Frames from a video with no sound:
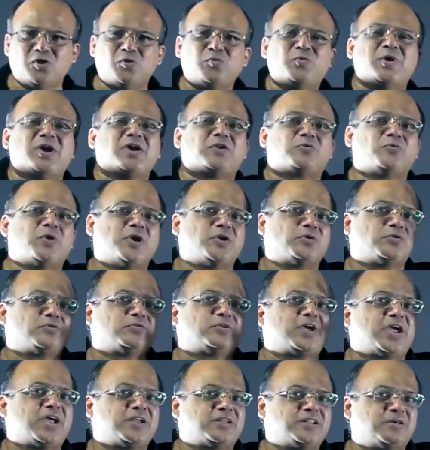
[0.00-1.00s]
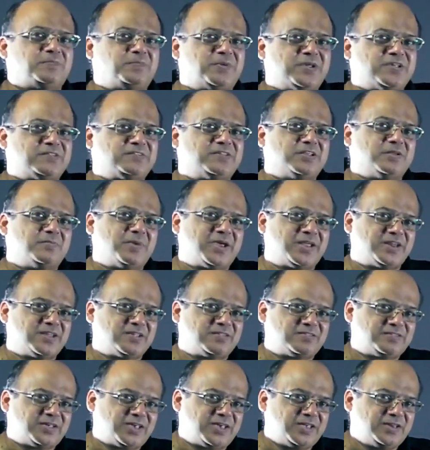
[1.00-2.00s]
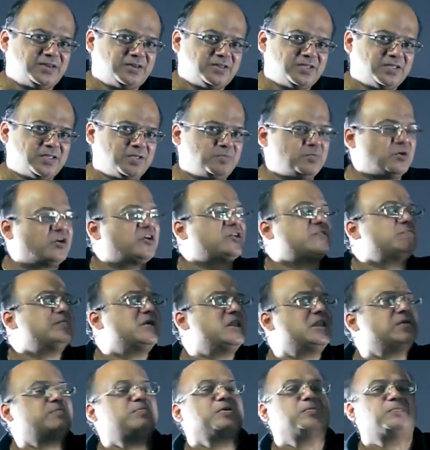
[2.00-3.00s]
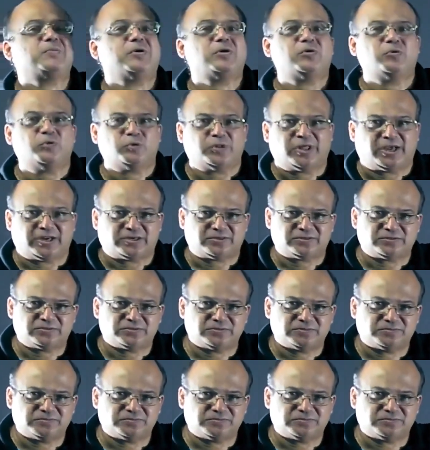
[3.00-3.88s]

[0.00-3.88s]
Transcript: We are going to write the plus and minus sign because many people do that.